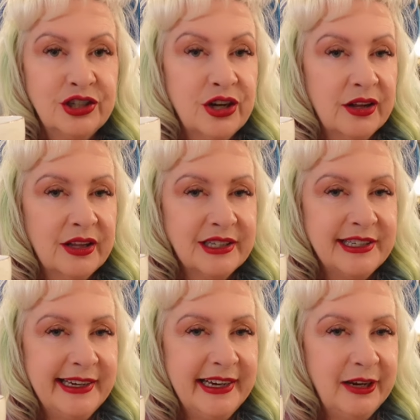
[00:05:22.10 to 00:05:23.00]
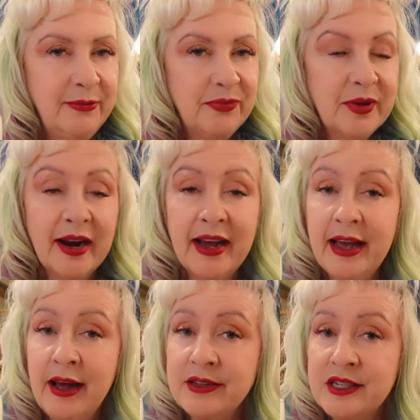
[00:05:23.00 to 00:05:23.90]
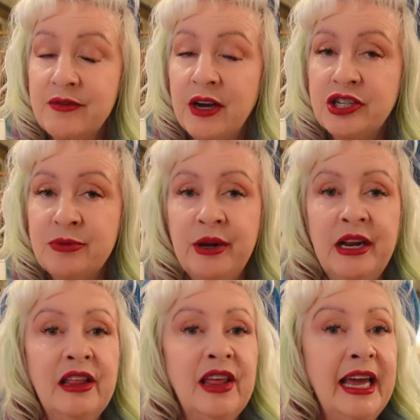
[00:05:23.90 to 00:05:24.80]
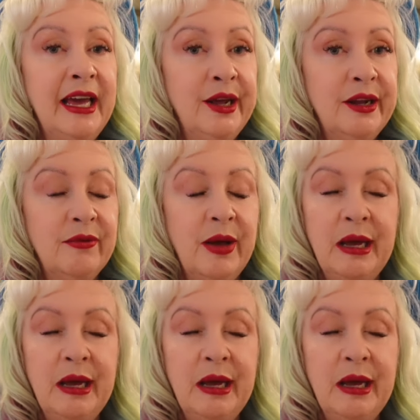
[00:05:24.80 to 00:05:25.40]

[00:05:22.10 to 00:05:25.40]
chocolate tea, and I asked if I should put anything in it,